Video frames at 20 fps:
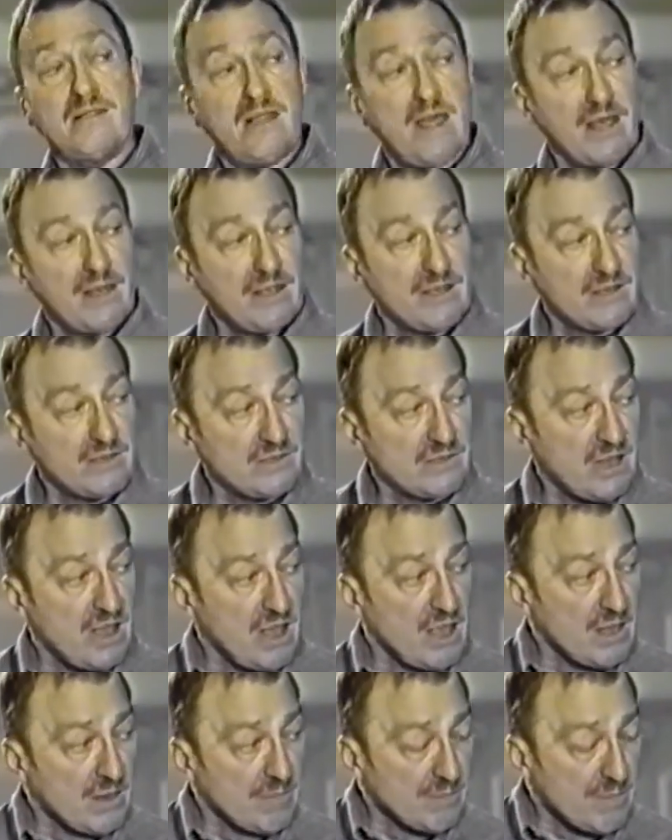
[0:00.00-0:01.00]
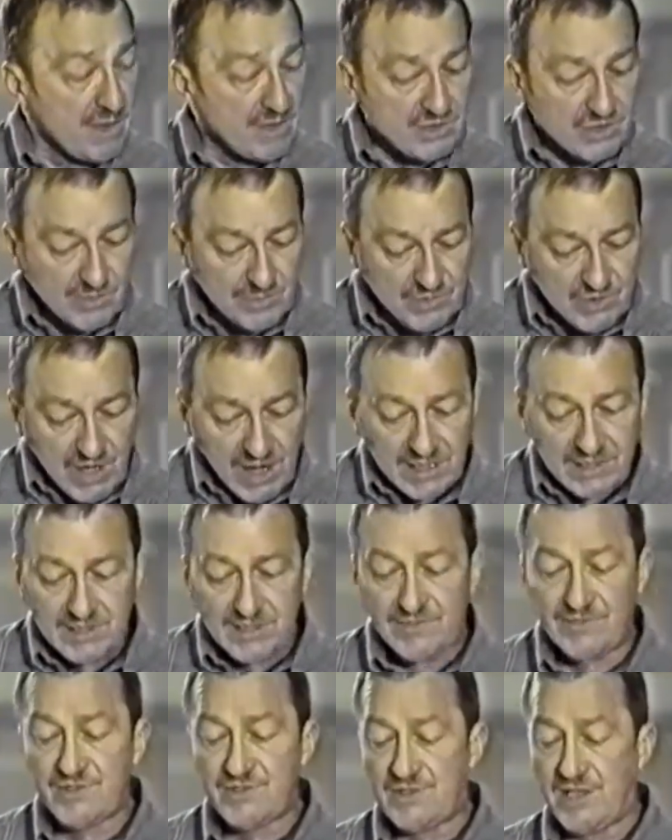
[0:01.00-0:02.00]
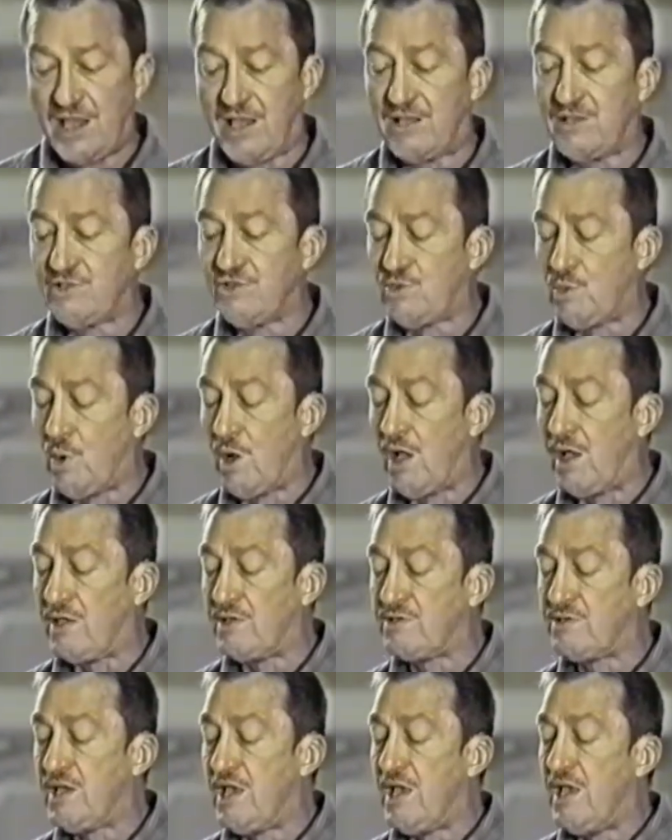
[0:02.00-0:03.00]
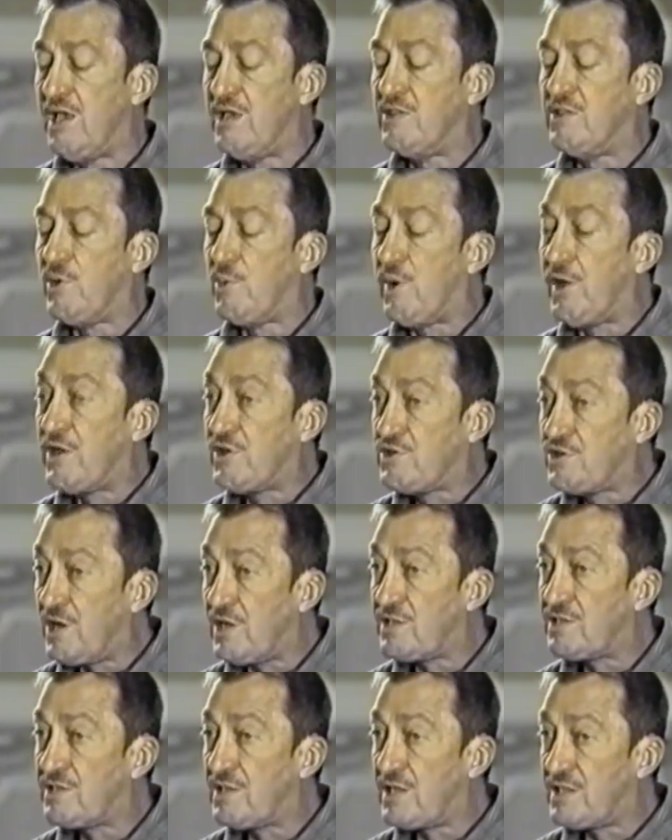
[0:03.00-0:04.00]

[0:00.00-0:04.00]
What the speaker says: That is, my subjective sense was that we had just